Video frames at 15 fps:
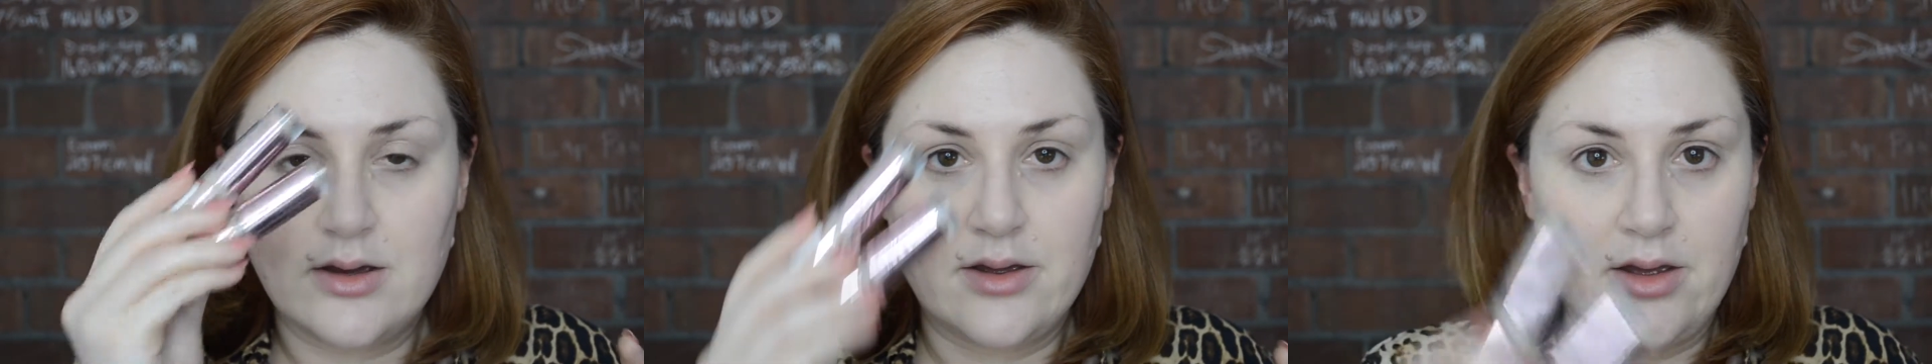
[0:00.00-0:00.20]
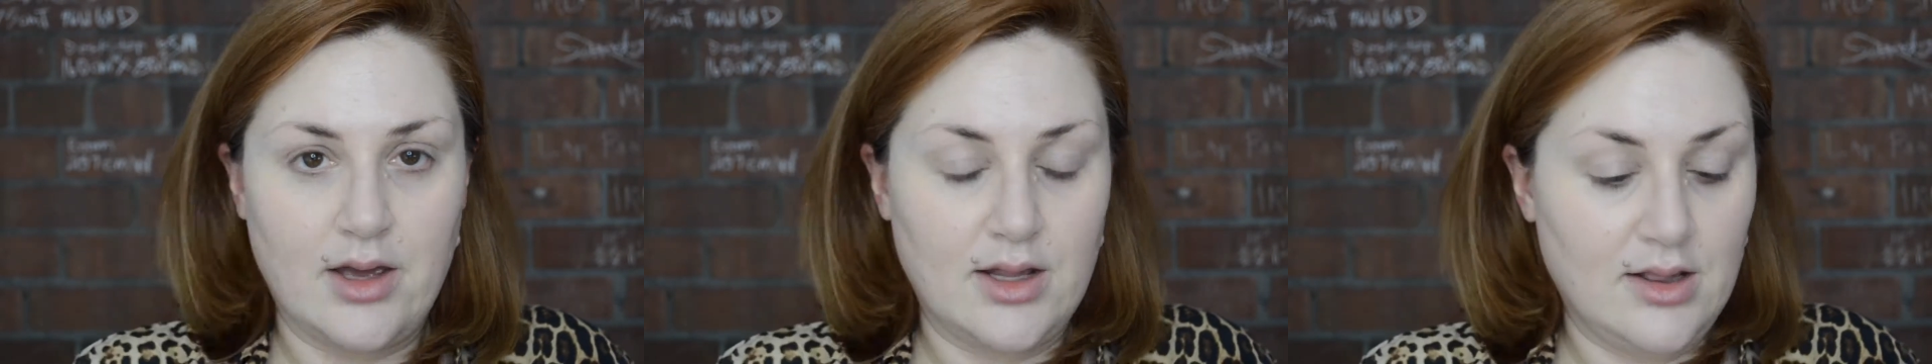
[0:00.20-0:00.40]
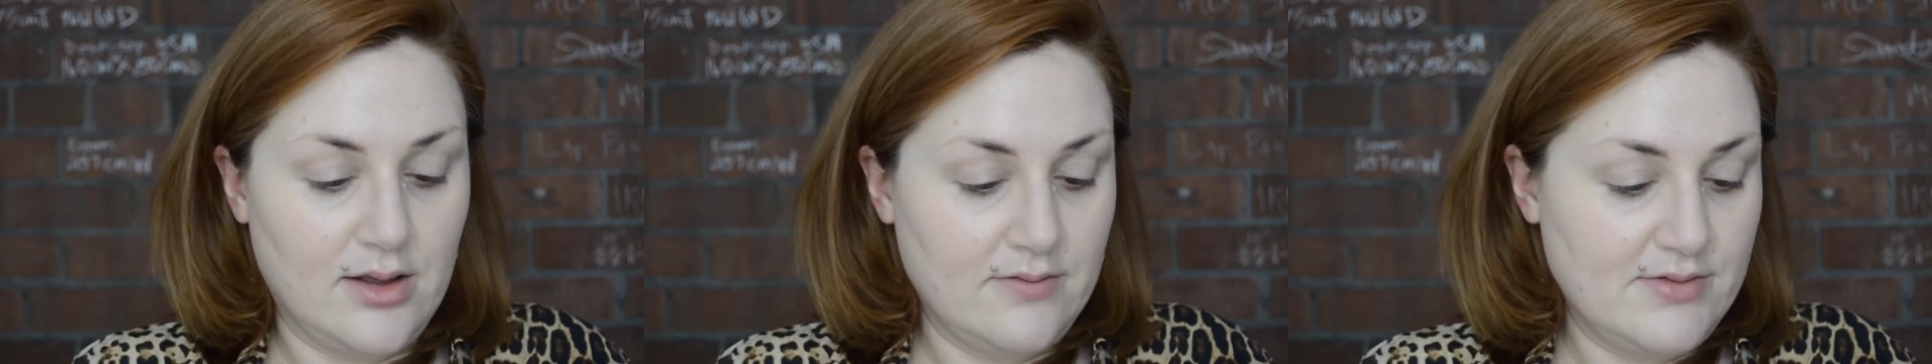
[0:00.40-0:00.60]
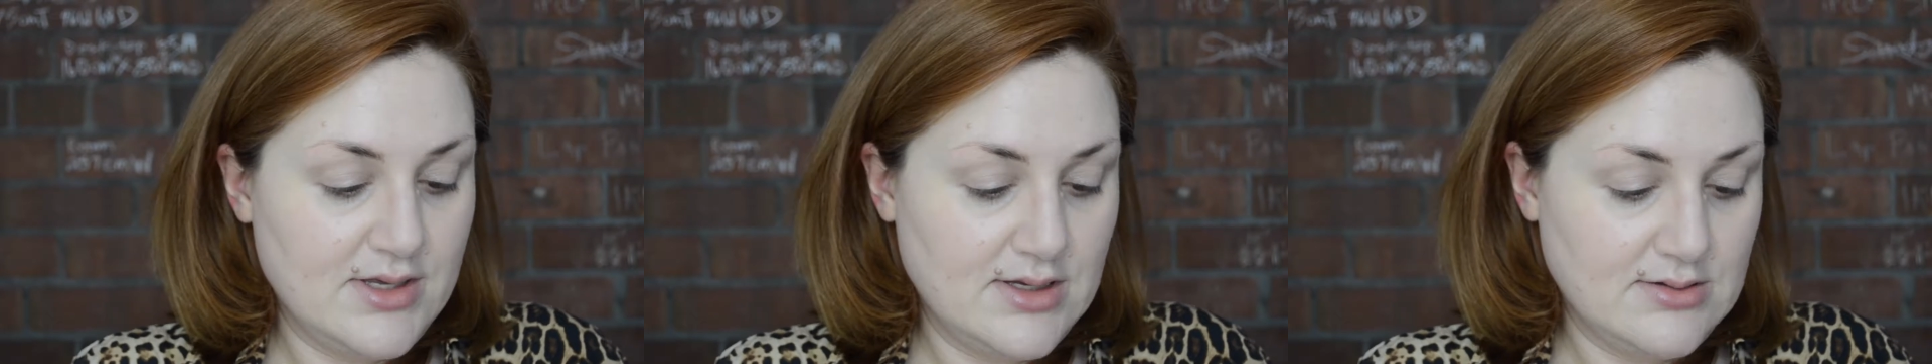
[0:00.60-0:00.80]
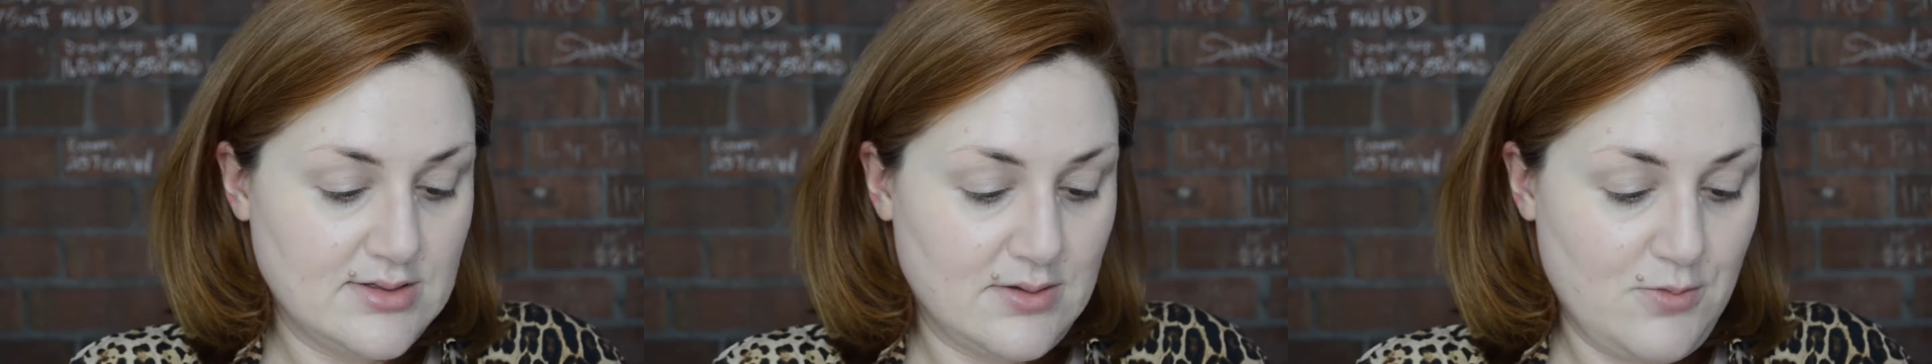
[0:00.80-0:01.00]
I love
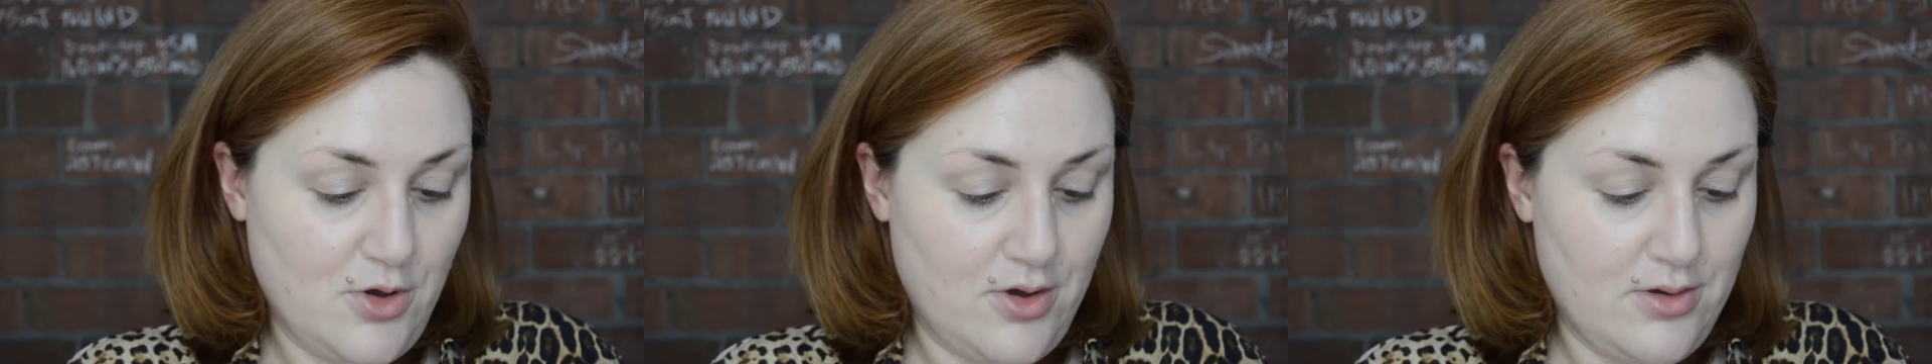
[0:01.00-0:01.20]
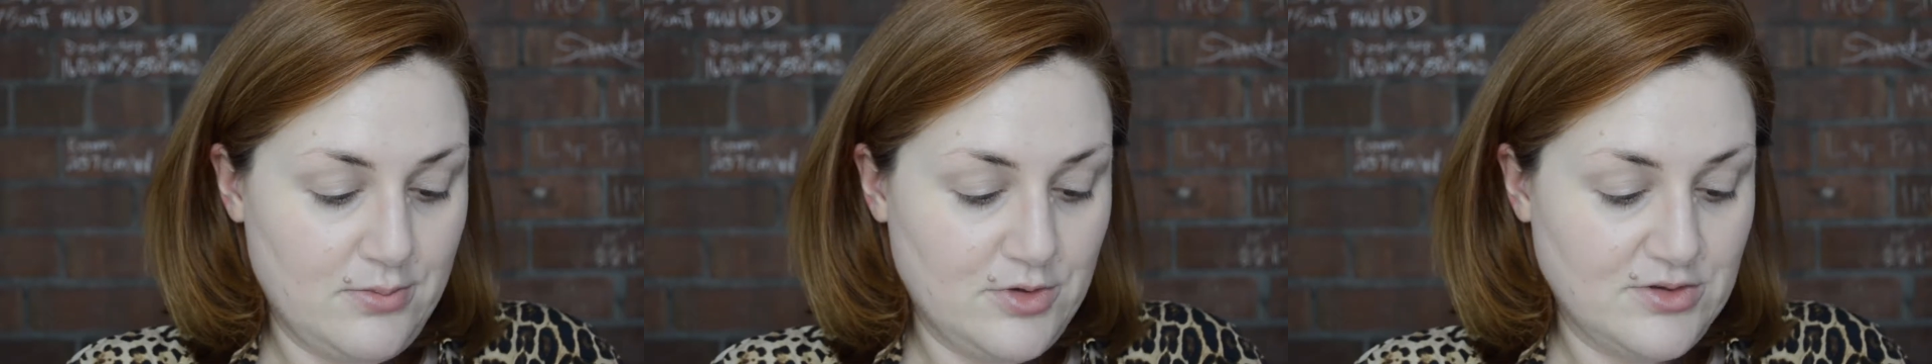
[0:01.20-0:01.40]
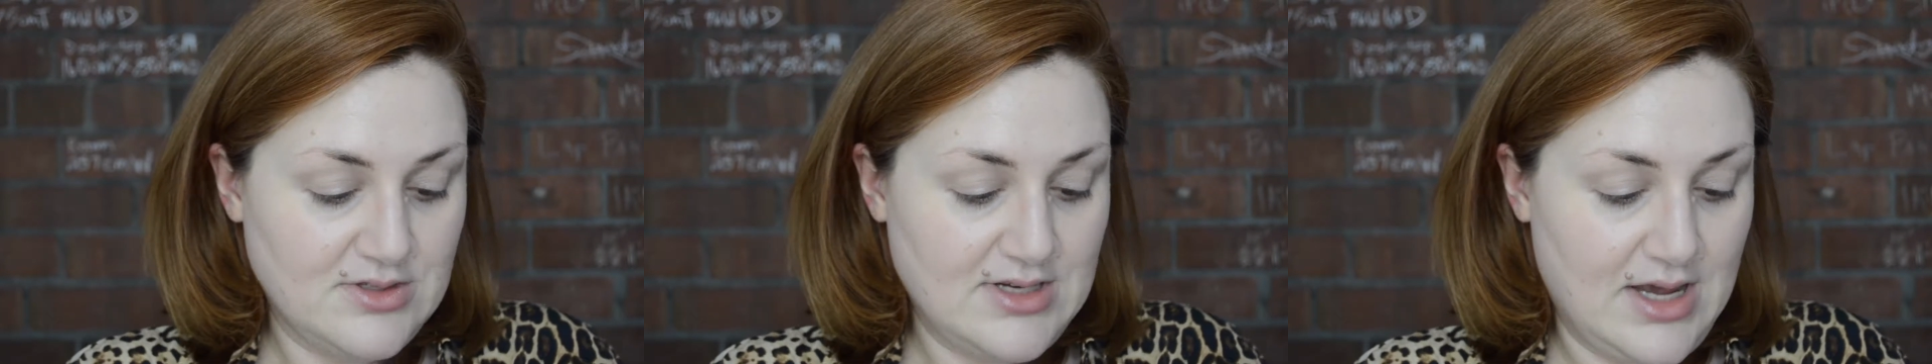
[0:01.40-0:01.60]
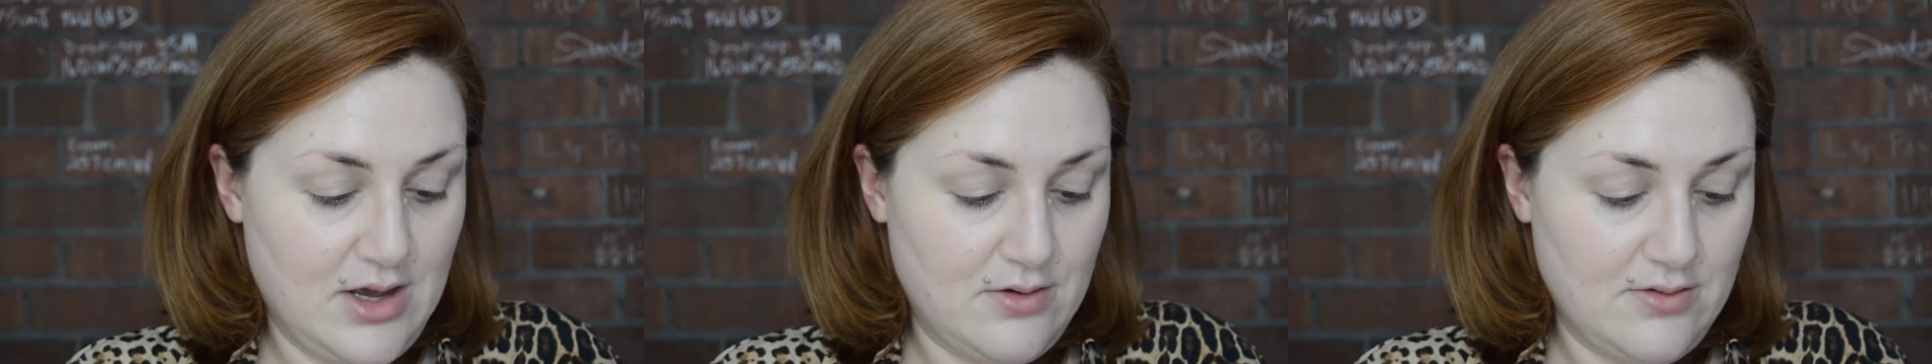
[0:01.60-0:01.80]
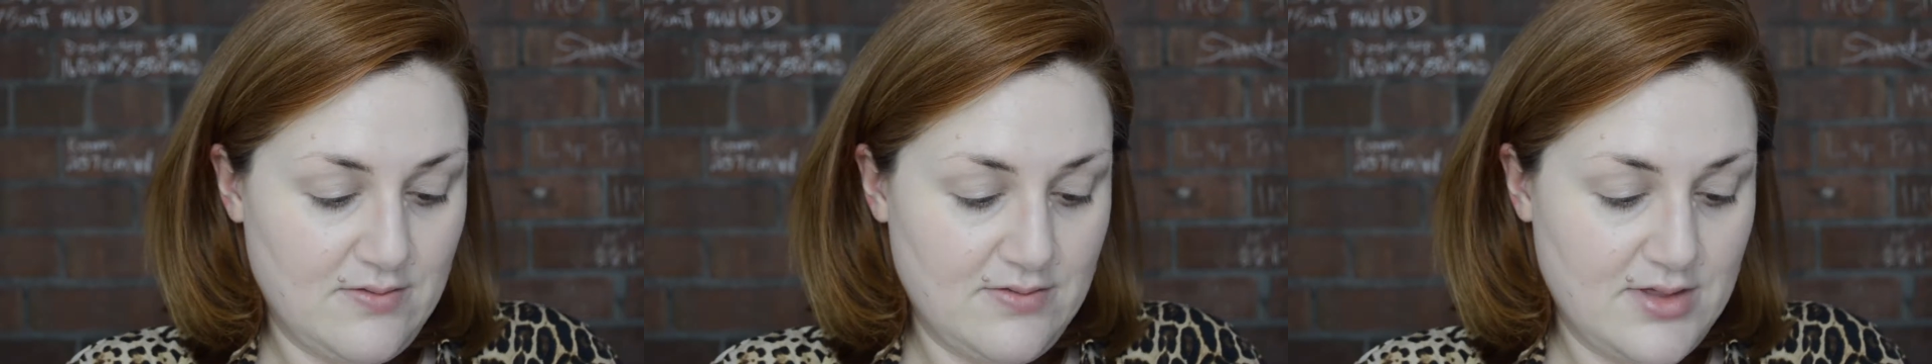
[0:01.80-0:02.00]
these. I'm almost
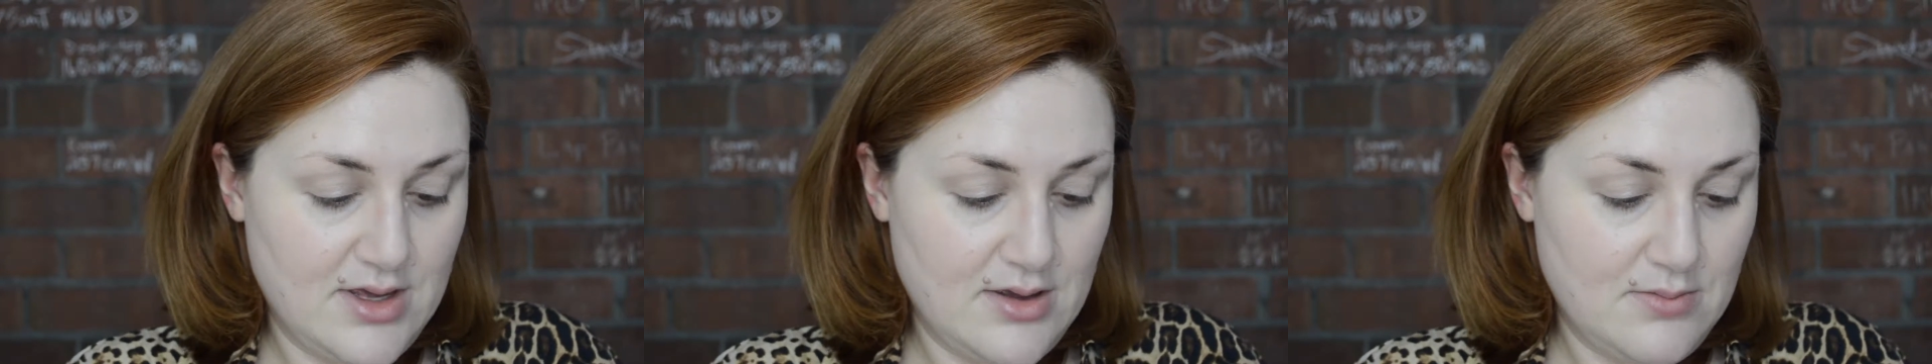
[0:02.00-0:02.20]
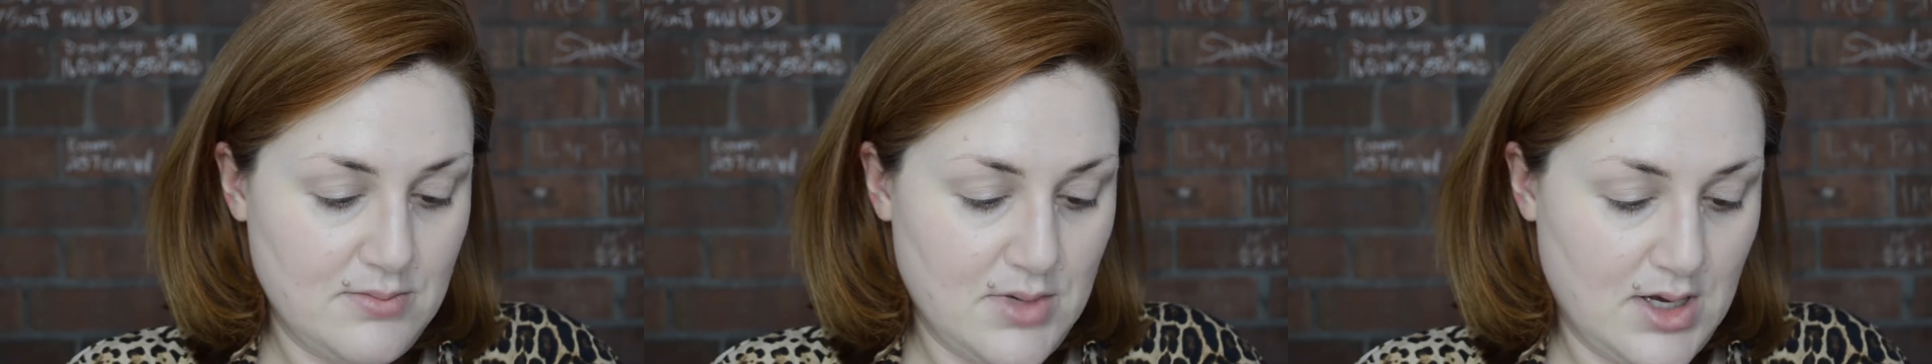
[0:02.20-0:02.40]
out of them.